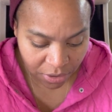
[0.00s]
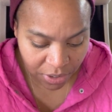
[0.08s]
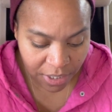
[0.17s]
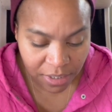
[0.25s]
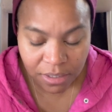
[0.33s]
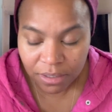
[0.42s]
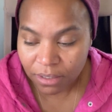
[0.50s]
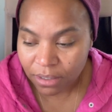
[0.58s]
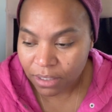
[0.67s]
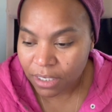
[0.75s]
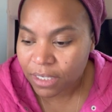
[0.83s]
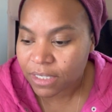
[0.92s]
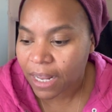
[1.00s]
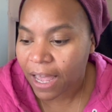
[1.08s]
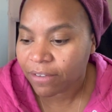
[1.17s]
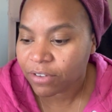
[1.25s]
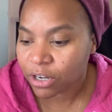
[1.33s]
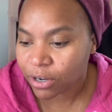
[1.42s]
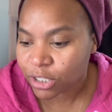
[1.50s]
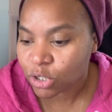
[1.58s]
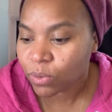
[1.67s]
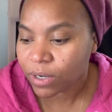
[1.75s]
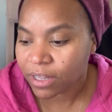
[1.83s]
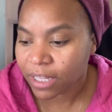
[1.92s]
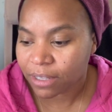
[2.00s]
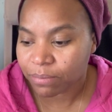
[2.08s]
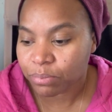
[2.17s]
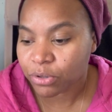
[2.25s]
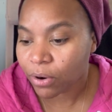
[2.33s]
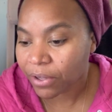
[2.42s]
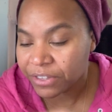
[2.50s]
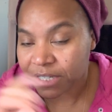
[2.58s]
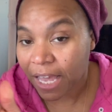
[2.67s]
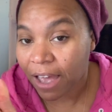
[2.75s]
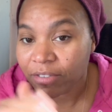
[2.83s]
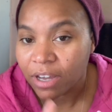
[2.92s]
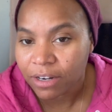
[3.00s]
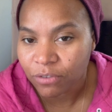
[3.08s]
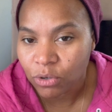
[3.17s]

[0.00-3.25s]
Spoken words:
he doesn't have in here. I just want to throw out this caveat.